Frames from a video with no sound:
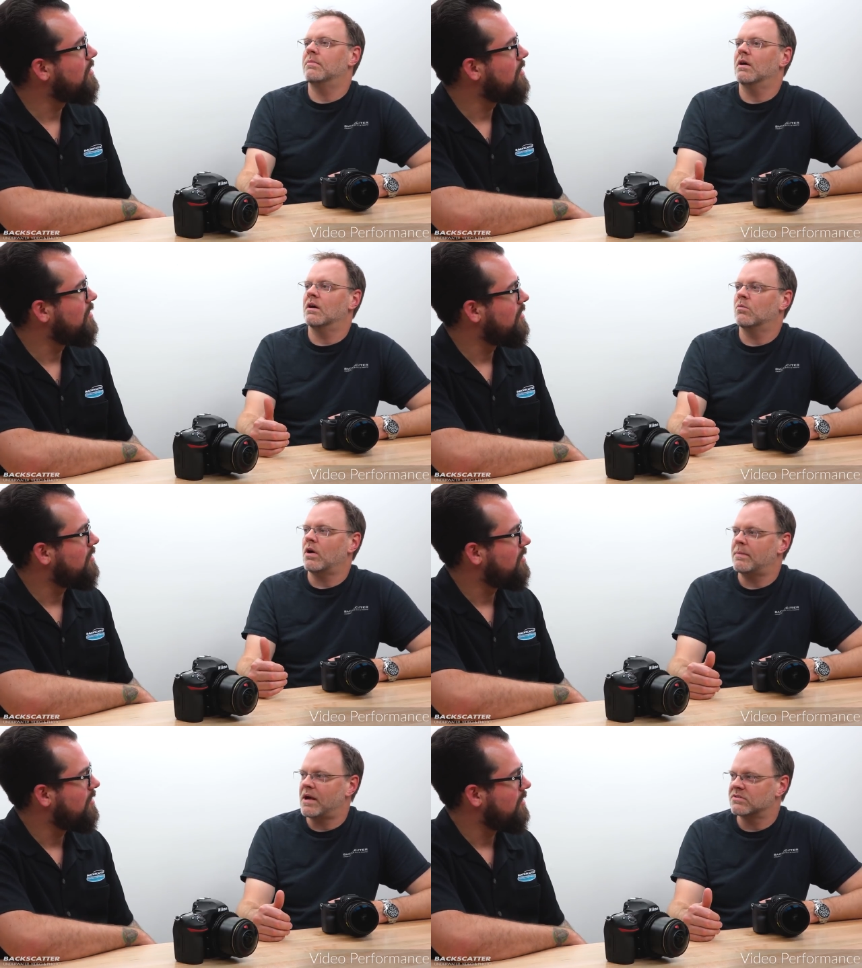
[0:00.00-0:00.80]
Speaker 1: a uh,
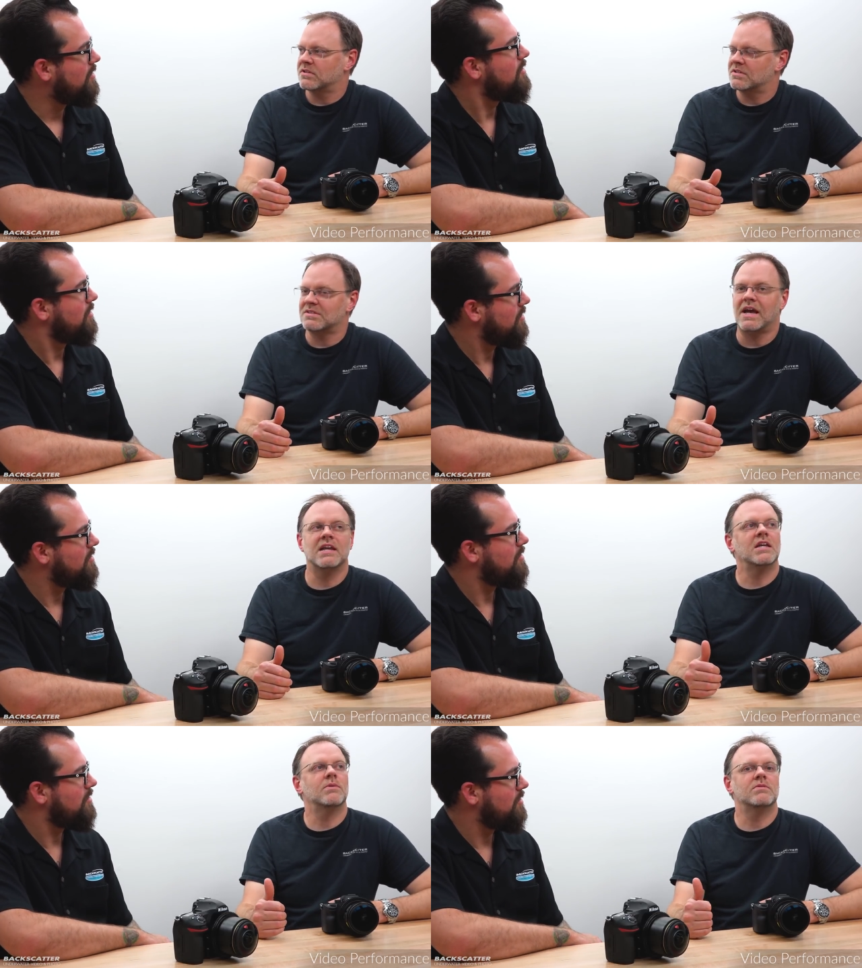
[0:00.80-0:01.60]
white balance on the
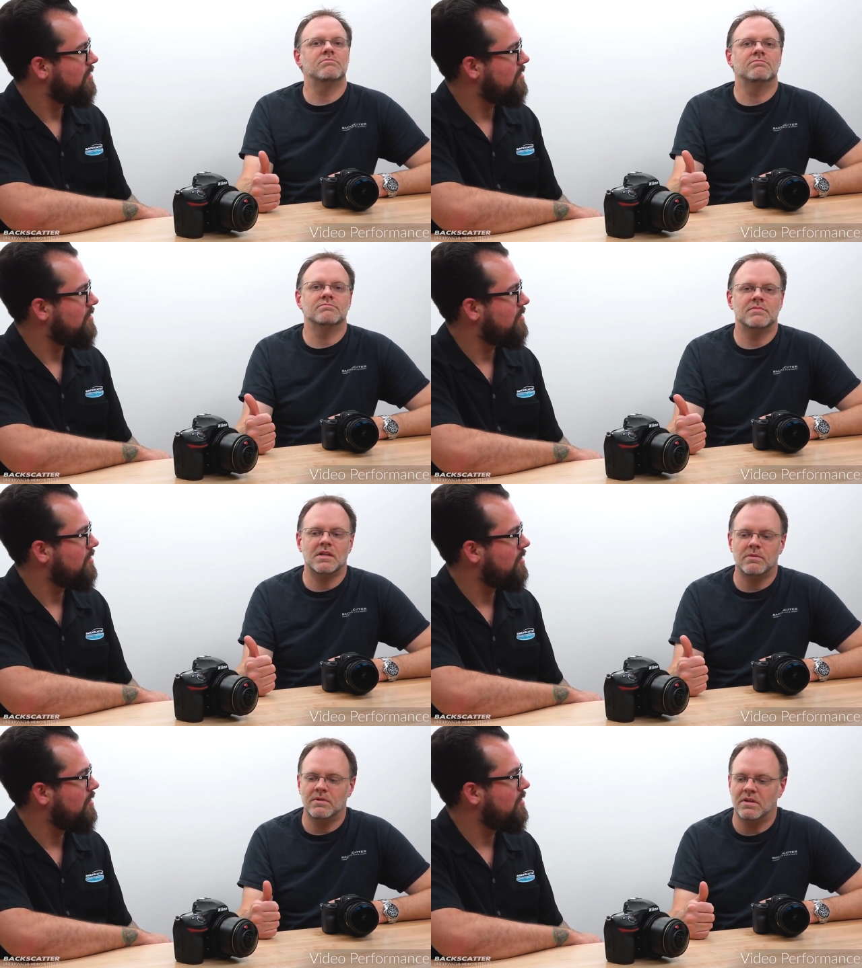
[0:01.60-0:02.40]
sand. It would,
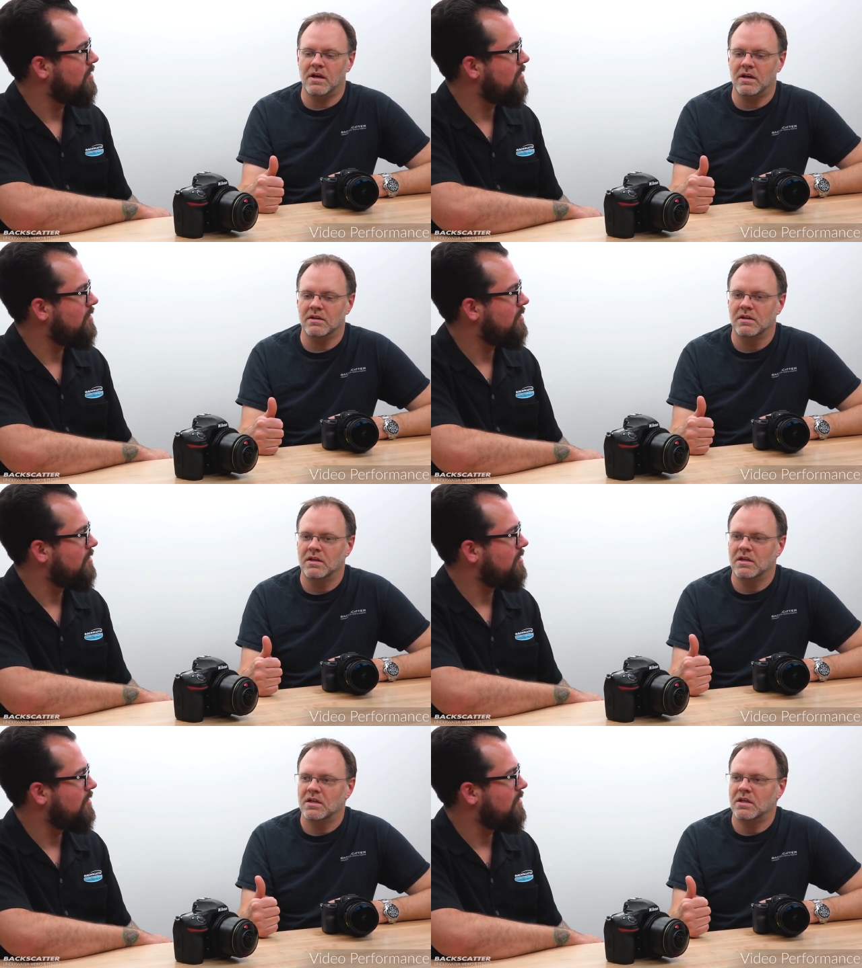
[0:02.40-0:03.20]
it would, uh,
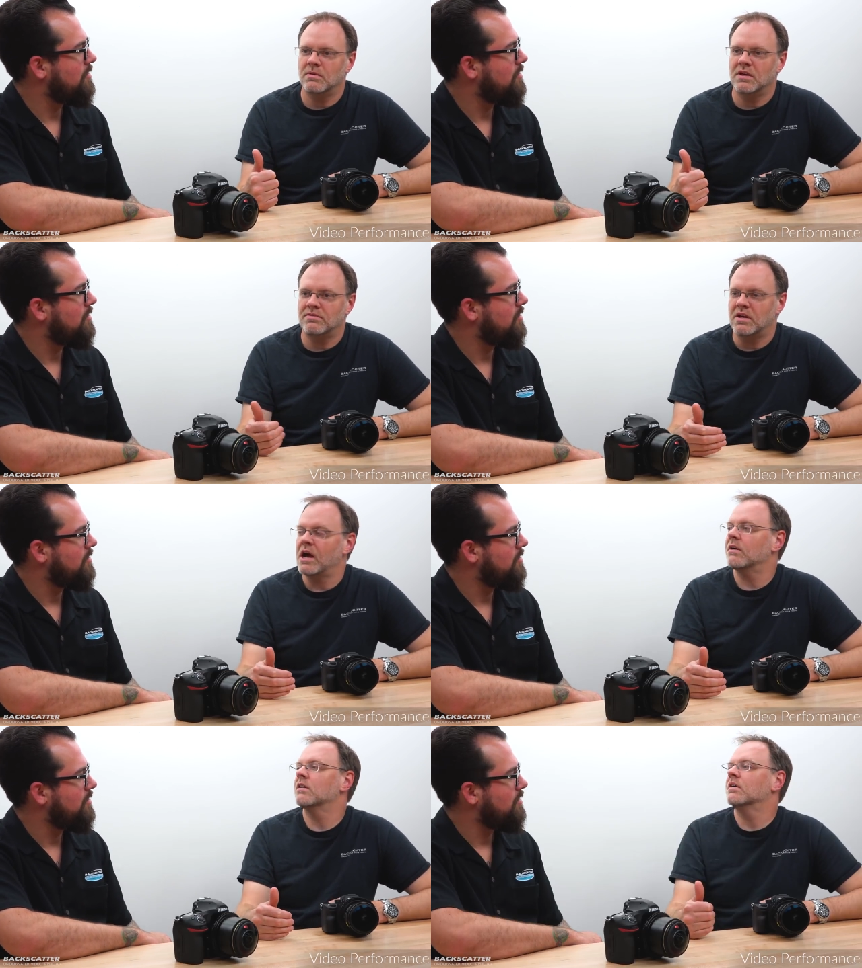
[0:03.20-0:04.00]
it would give you
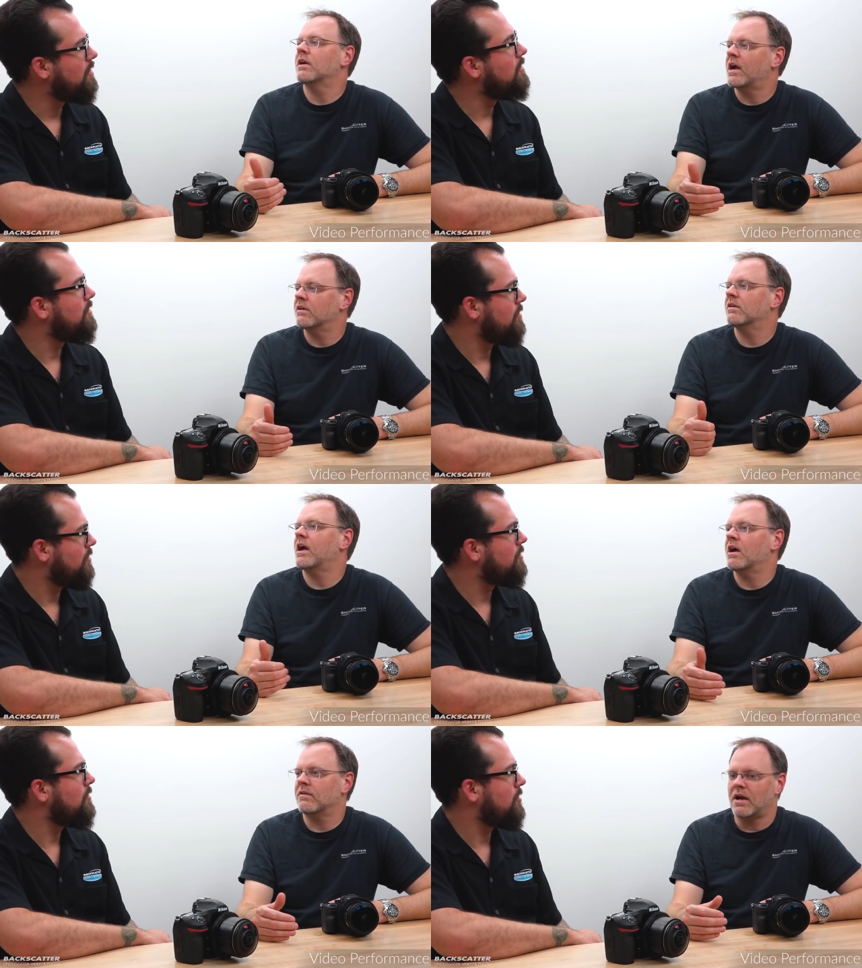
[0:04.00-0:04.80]
an error,
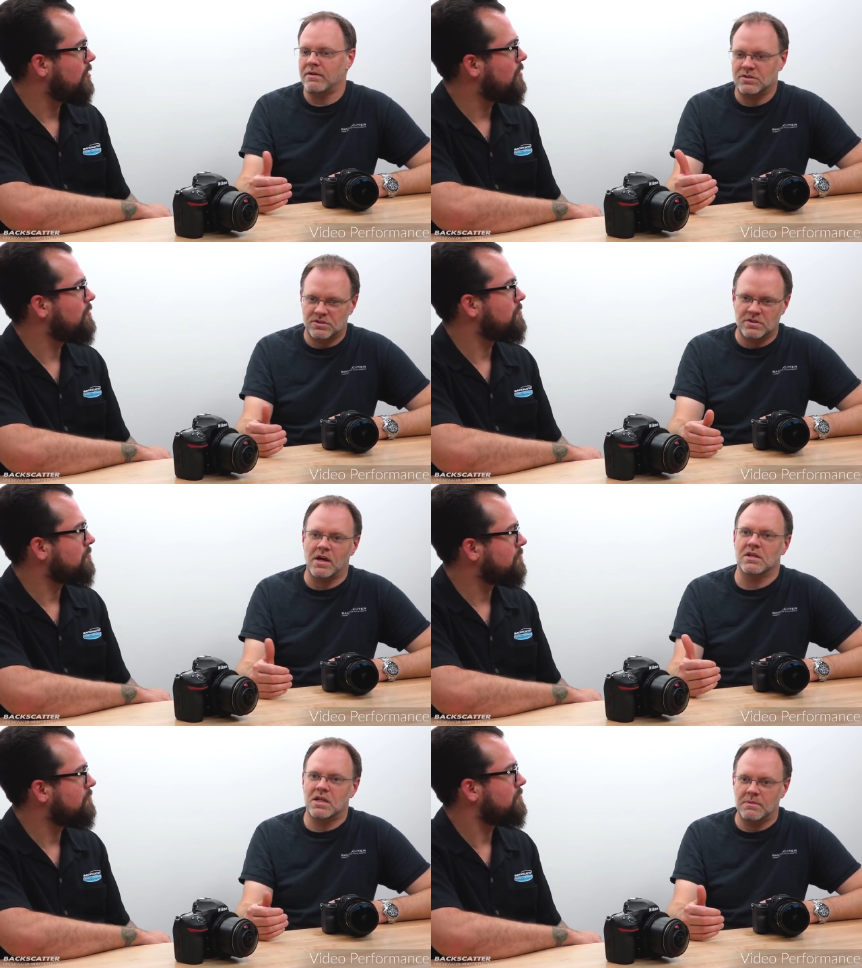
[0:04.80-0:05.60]
error, error. I
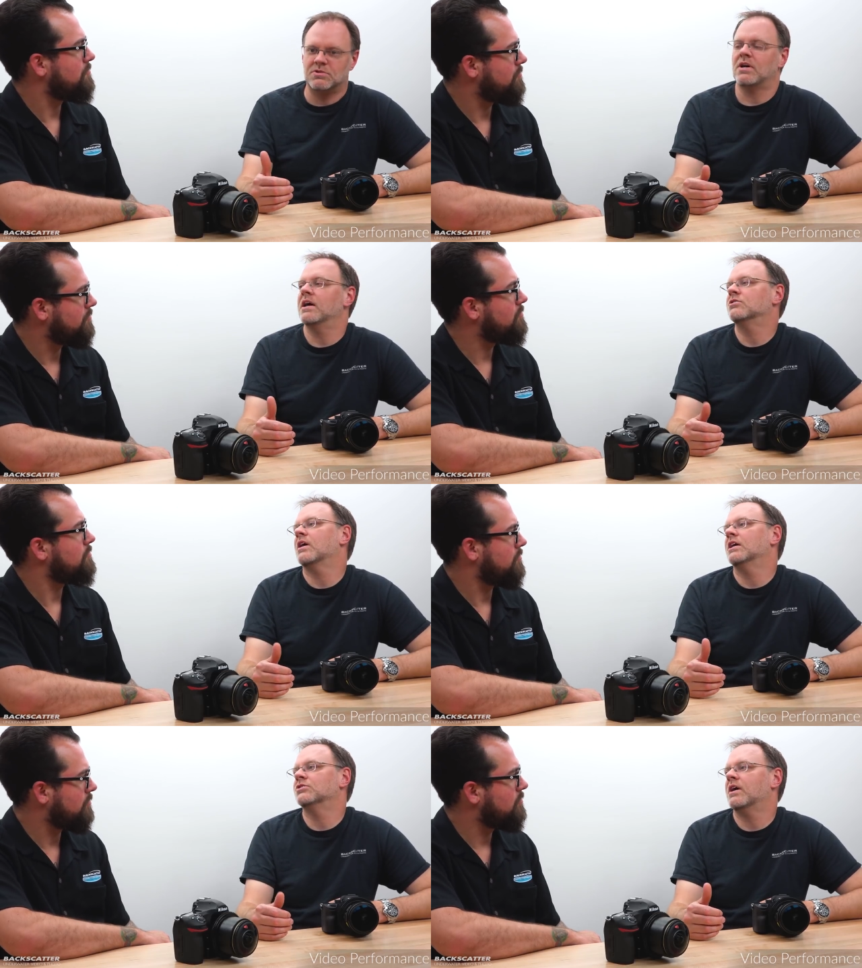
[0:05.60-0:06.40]
just, I keep trying,
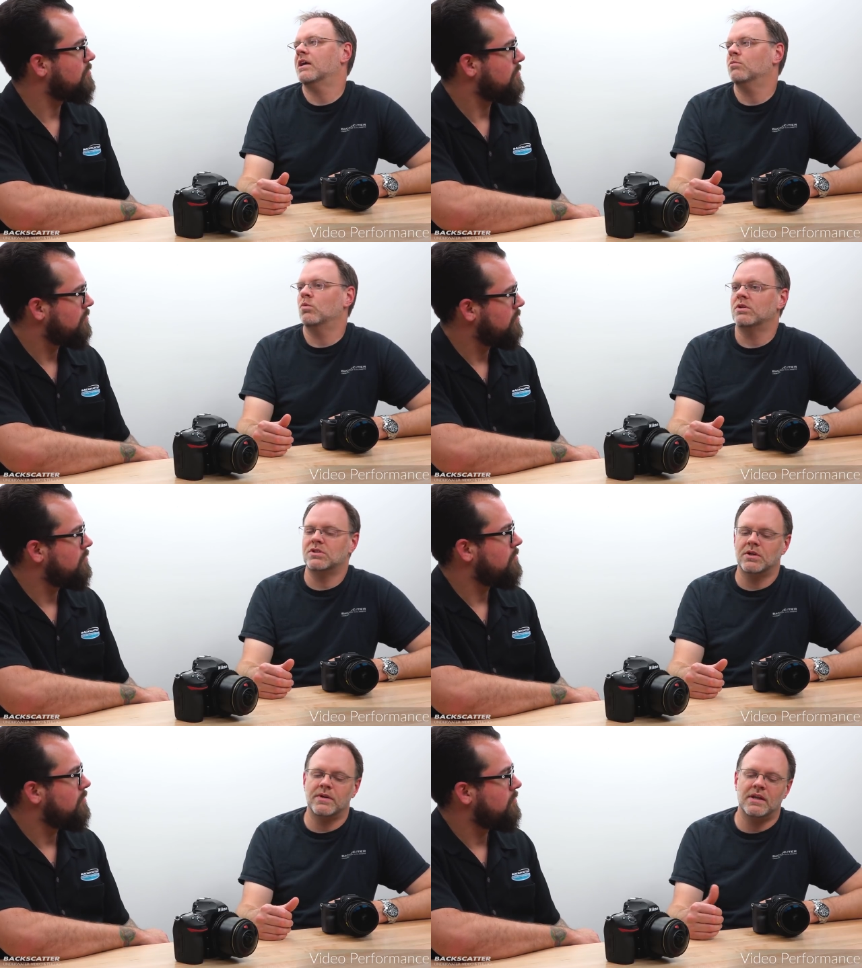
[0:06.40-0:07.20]
trying, trying.
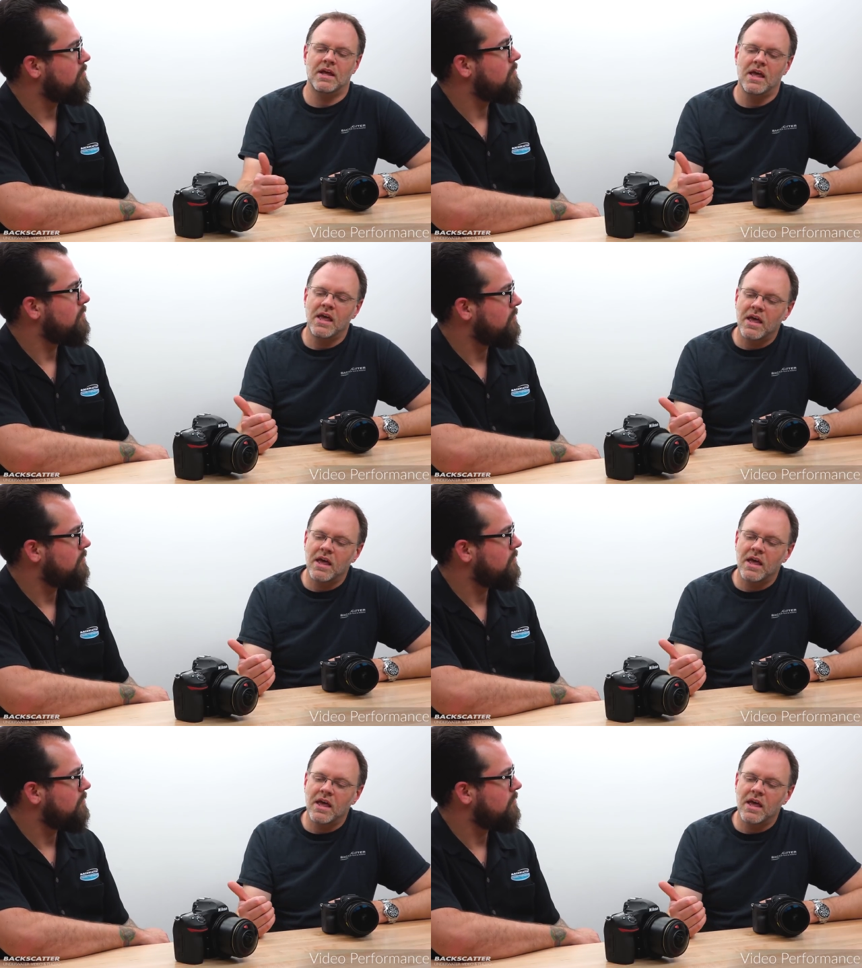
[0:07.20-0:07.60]
Wouldn't do it.